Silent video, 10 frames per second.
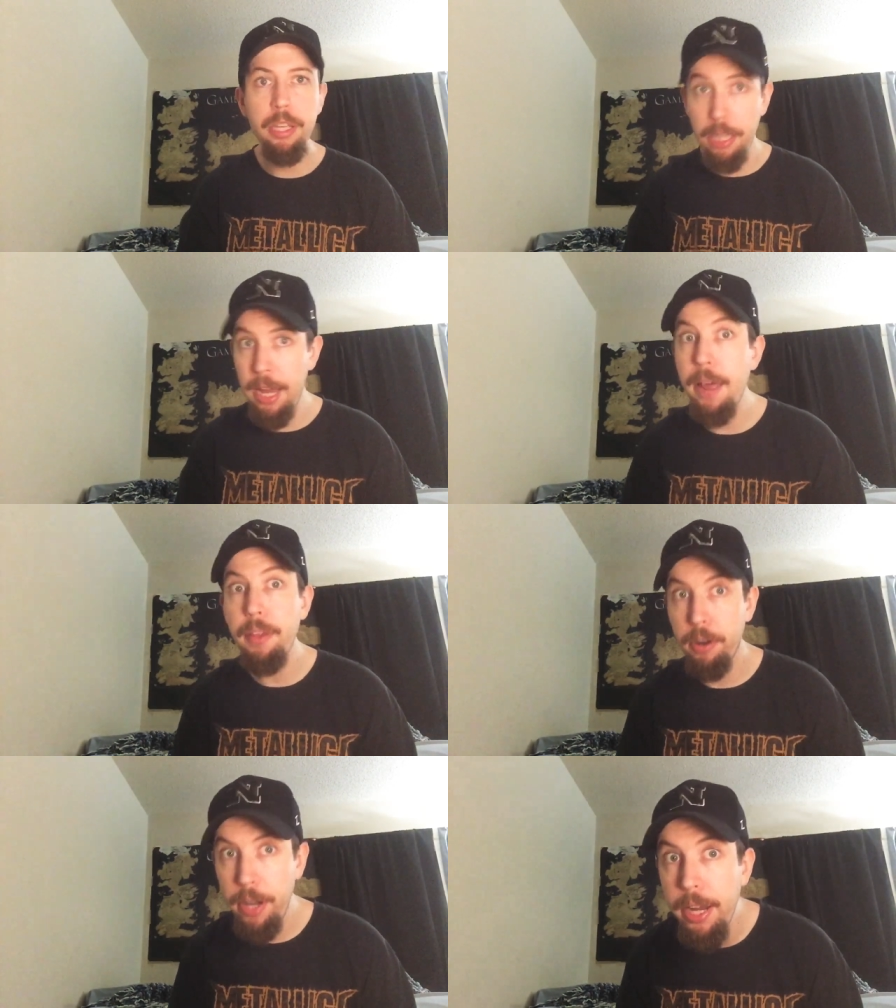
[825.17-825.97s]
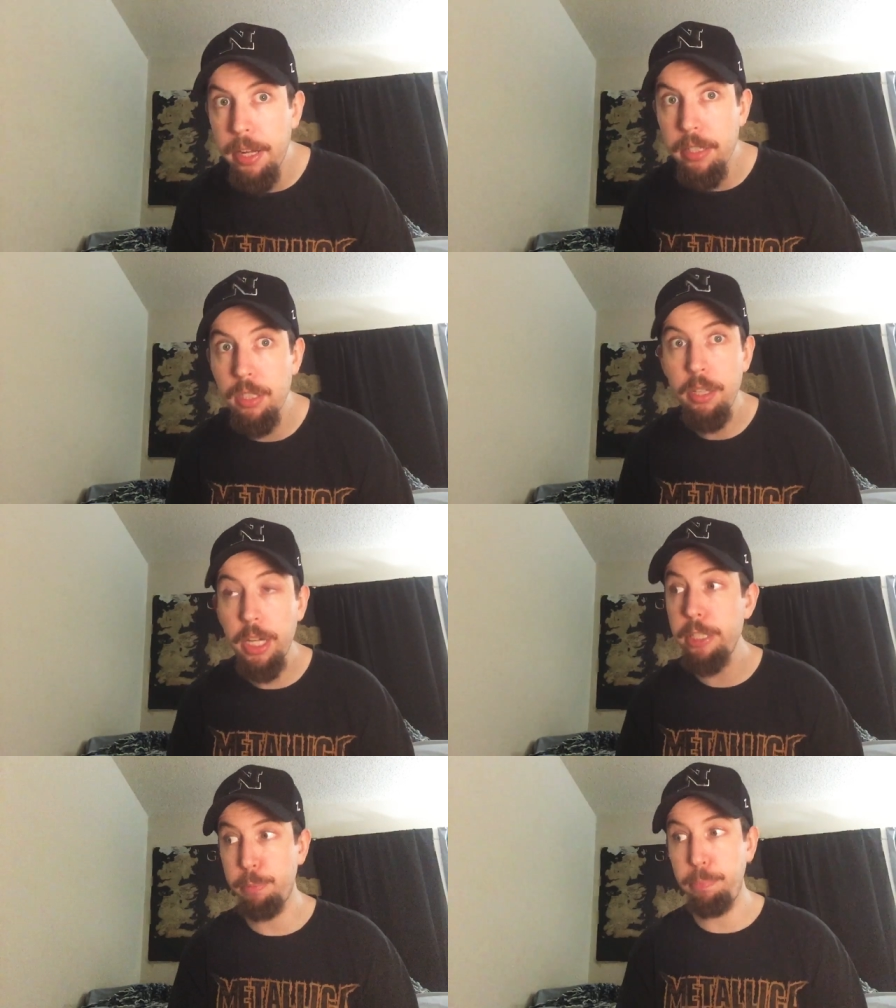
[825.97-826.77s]
Yeah, there is.
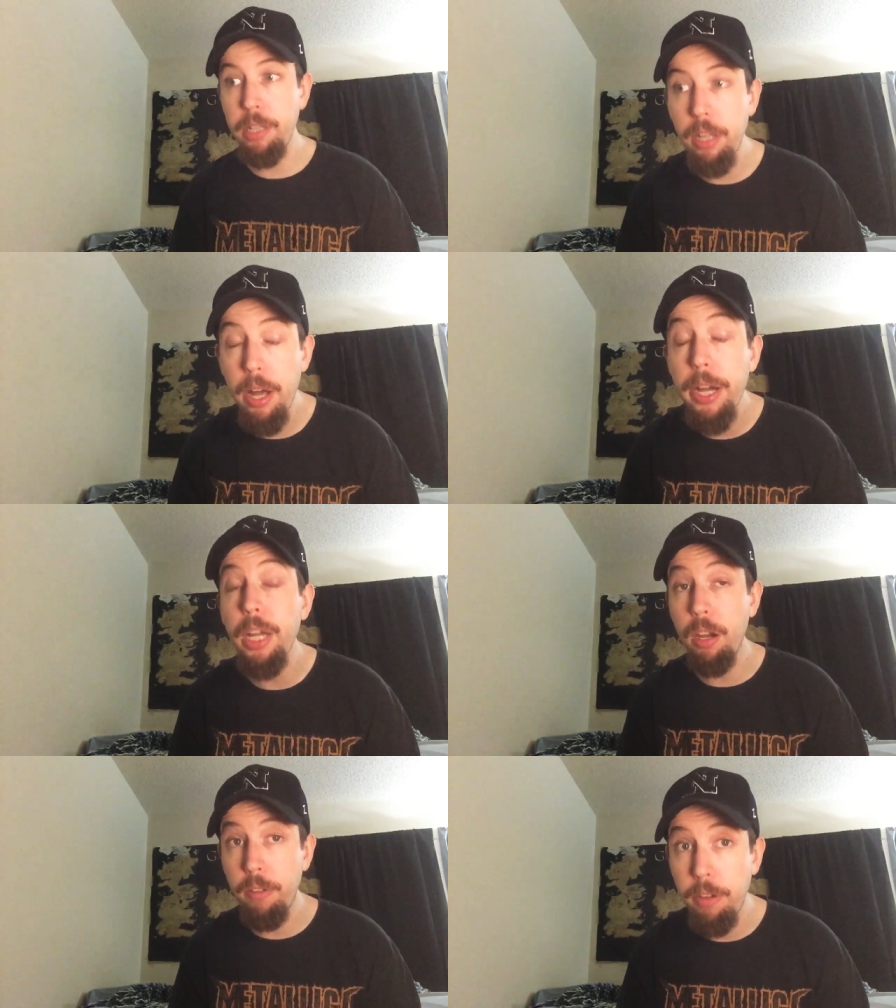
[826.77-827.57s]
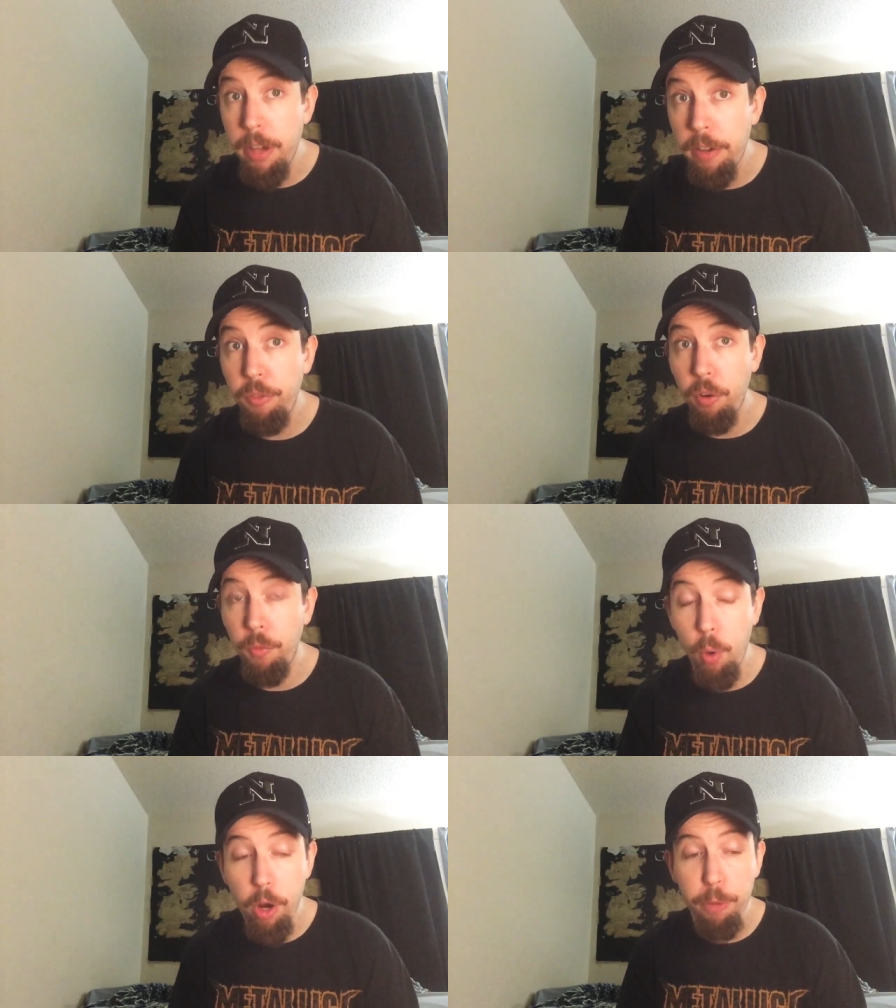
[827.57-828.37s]
There's plenty of enough of
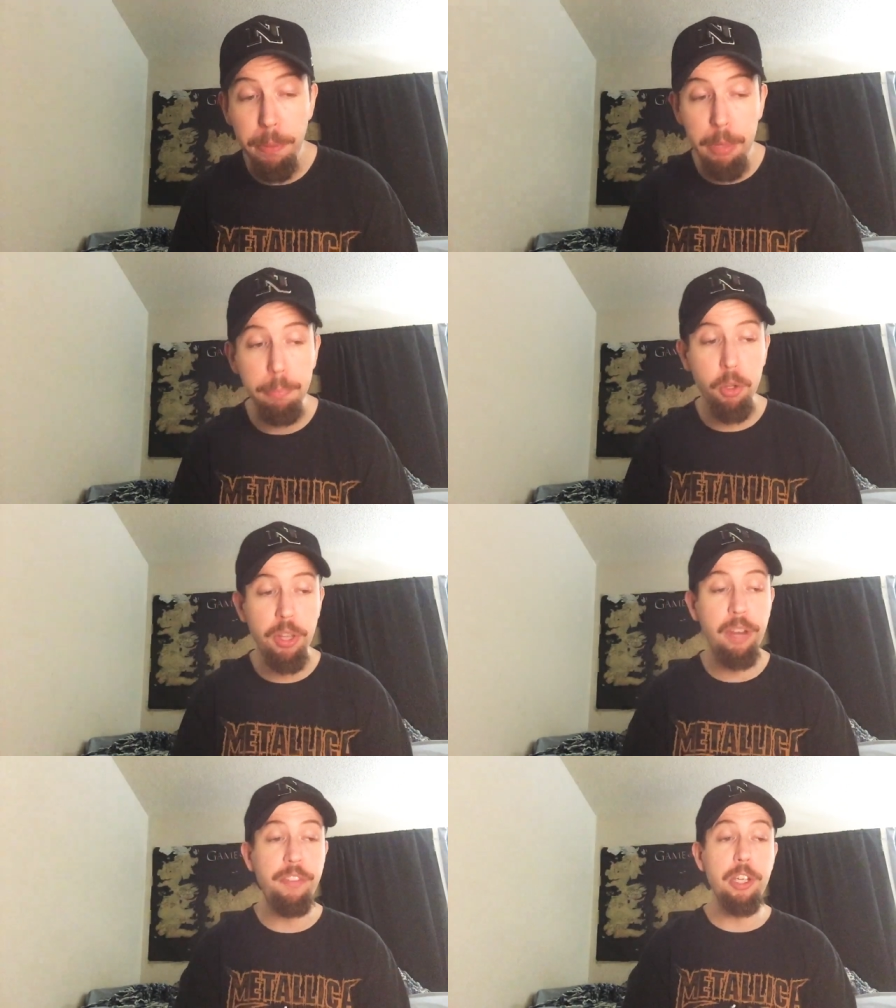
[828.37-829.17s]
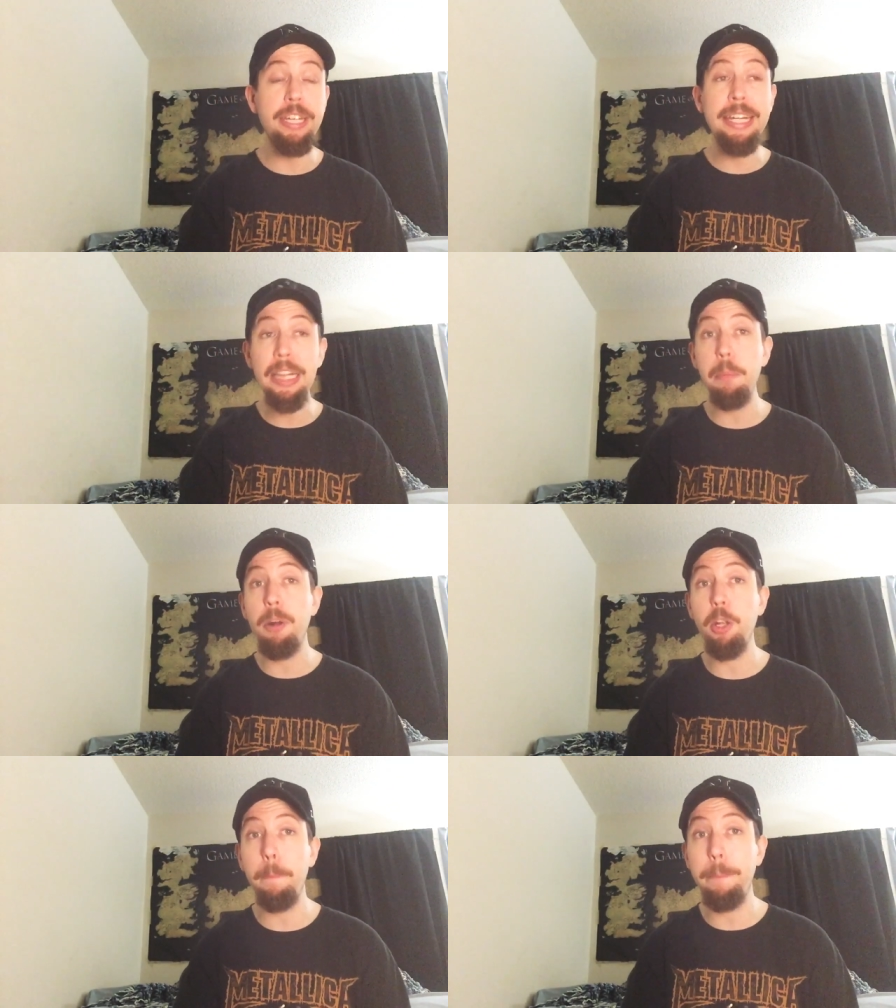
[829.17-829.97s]
woke people that if you could get them
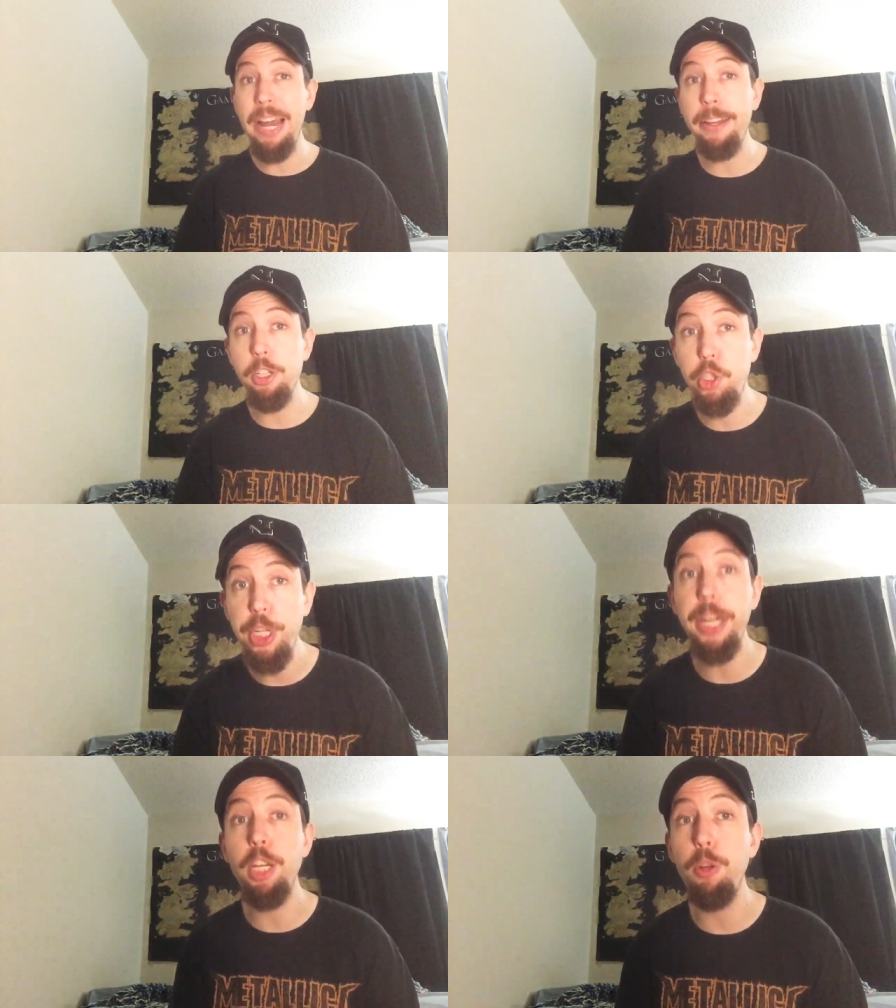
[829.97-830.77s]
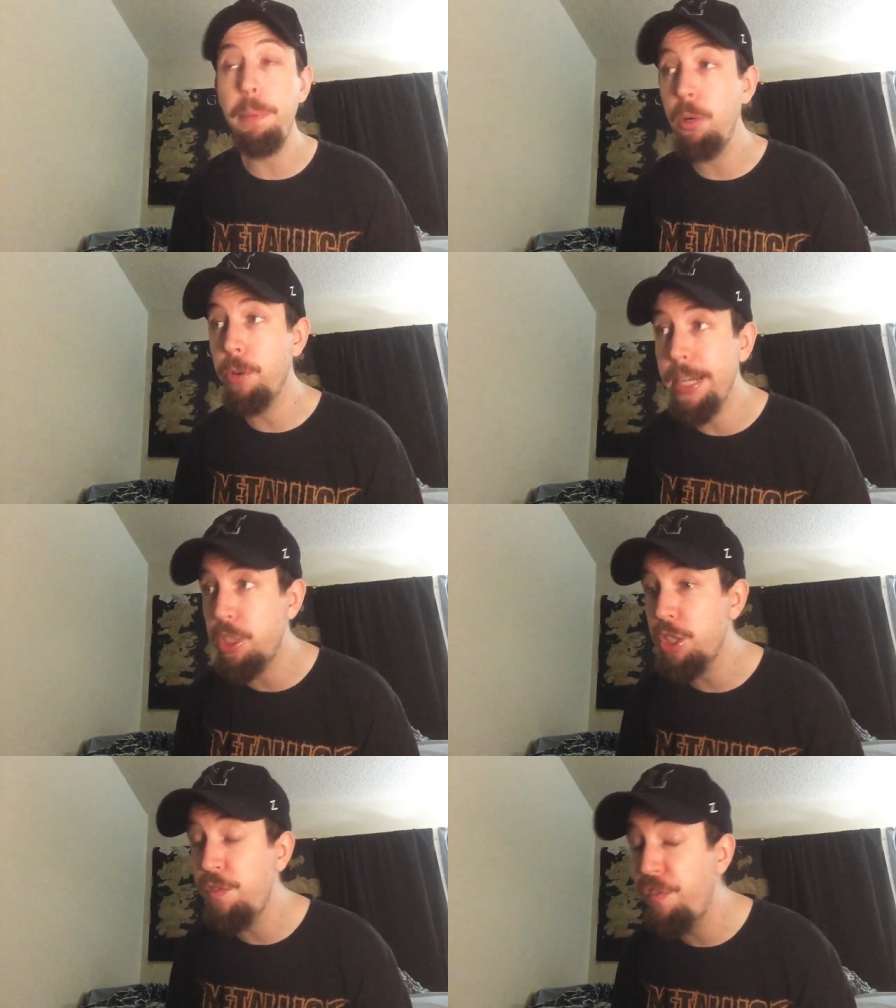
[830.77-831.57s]
all to buy your shit, you'd be
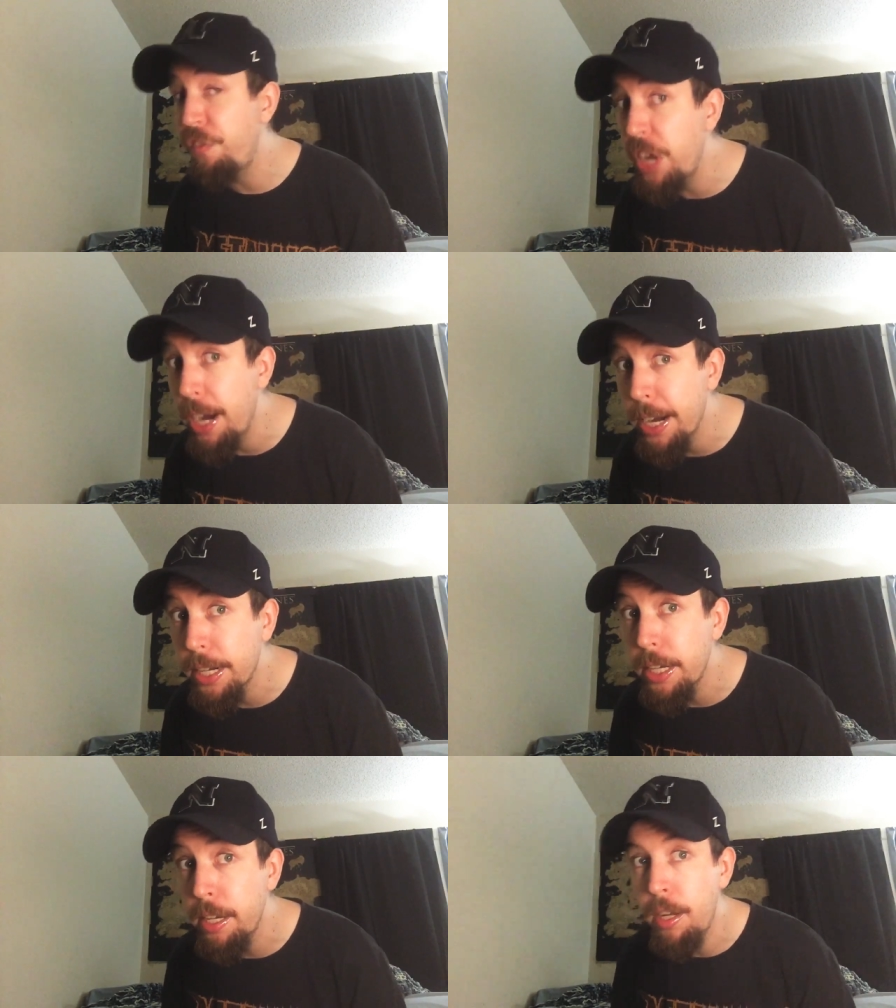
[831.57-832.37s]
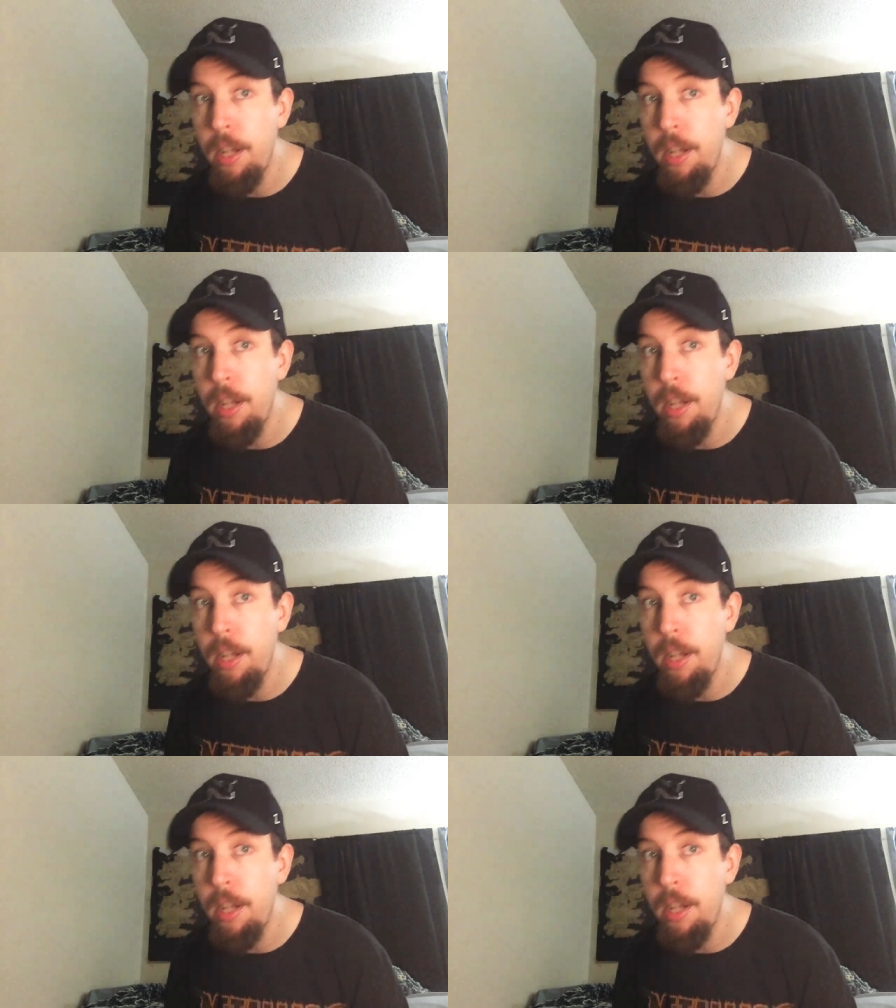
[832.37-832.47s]
rich as fuck.